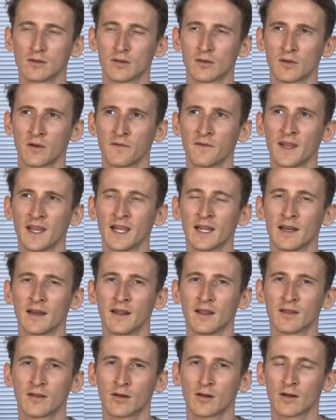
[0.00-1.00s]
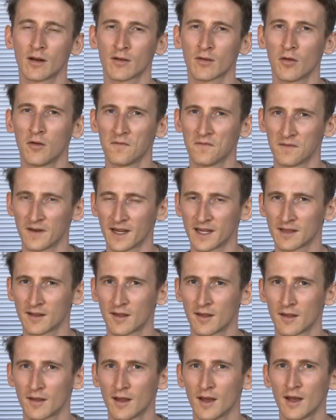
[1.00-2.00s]
reveal internal
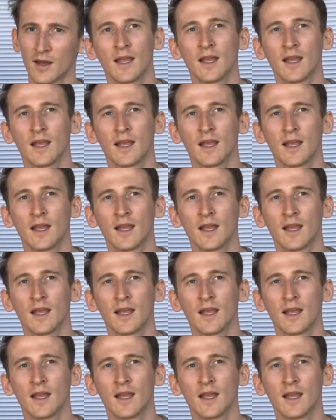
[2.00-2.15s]
conflicts.